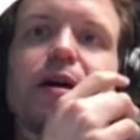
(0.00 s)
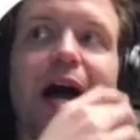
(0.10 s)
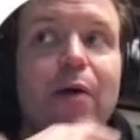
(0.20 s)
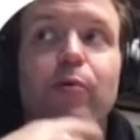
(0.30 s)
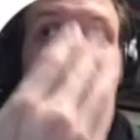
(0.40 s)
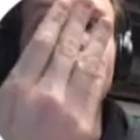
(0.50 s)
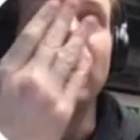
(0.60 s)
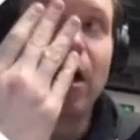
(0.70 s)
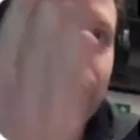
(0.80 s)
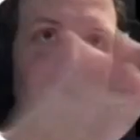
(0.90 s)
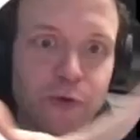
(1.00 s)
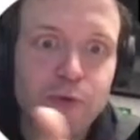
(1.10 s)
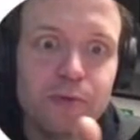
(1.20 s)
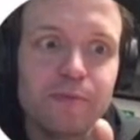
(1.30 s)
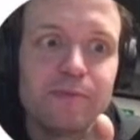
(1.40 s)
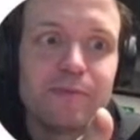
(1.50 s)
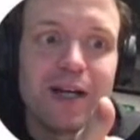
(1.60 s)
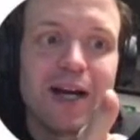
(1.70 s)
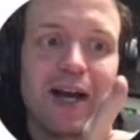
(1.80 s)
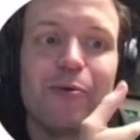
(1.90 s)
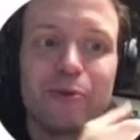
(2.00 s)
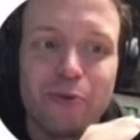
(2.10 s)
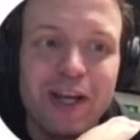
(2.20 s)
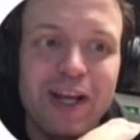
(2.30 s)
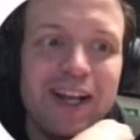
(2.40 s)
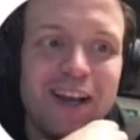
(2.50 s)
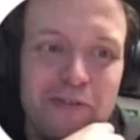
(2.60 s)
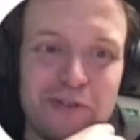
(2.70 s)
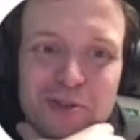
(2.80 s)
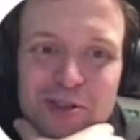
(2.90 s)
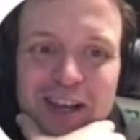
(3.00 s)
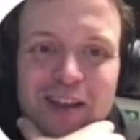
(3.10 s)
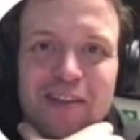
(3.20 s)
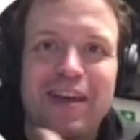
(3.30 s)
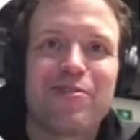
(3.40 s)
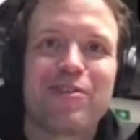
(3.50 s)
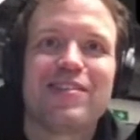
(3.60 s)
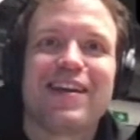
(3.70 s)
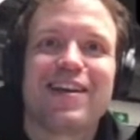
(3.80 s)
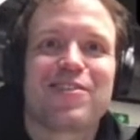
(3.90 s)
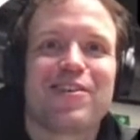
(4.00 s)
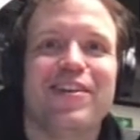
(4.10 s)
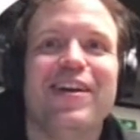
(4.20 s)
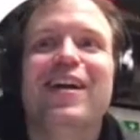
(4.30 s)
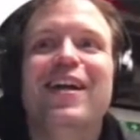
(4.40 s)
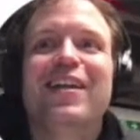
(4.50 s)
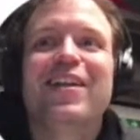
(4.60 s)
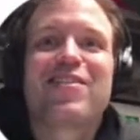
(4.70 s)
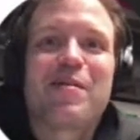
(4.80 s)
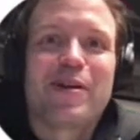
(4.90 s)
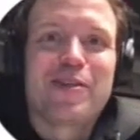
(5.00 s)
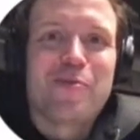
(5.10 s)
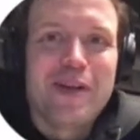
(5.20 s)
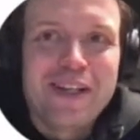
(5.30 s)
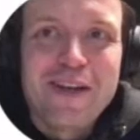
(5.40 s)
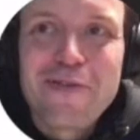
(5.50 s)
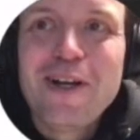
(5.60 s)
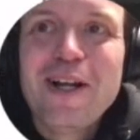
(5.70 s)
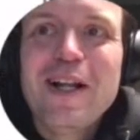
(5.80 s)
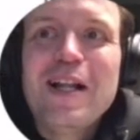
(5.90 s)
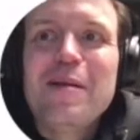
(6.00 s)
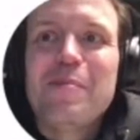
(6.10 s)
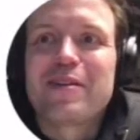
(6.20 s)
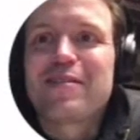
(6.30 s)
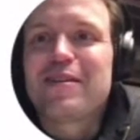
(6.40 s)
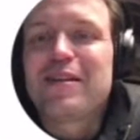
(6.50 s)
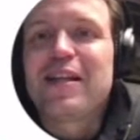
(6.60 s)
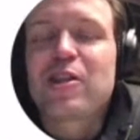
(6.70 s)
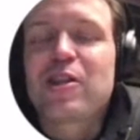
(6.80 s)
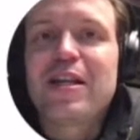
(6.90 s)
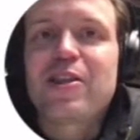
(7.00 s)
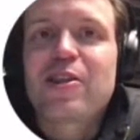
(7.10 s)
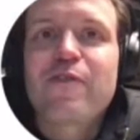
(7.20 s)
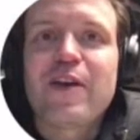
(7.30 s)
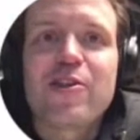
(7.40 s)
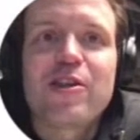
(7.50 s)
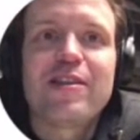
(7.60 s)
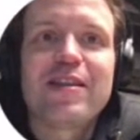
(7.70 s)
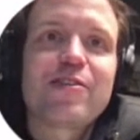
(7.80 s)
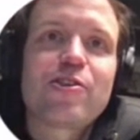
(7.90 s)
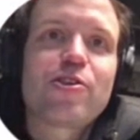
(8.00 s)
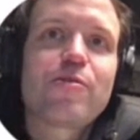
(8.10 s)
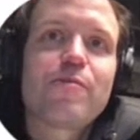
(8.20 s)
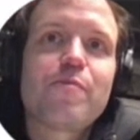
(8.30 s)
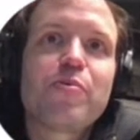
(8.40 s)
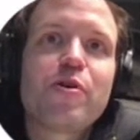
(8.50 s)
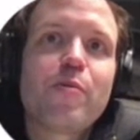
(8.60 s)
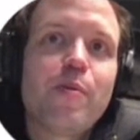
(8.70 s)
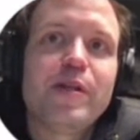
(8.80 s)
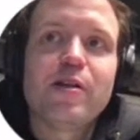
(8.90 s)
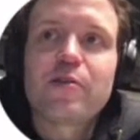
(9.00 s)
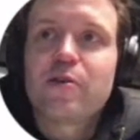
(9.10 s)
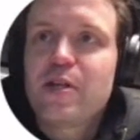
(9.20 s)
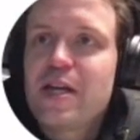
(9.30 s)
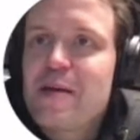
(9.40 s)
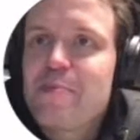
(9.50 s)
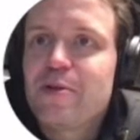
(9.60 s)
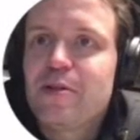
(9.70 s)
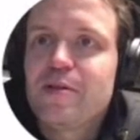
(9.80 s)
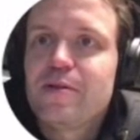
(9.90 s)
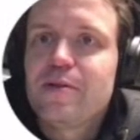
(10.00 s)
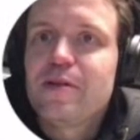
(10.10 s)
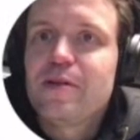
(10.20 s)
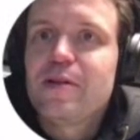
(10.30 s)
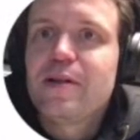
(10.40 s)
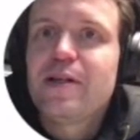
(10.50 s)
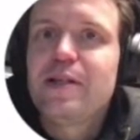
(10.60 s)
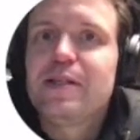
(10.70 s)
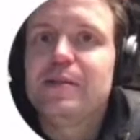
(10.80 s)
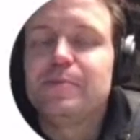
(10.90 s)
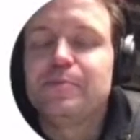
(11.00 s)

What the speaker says: I would love to. I would really love to sell 1,000 tickets on December the 20th. But let's face it, that's probably not gonna happen.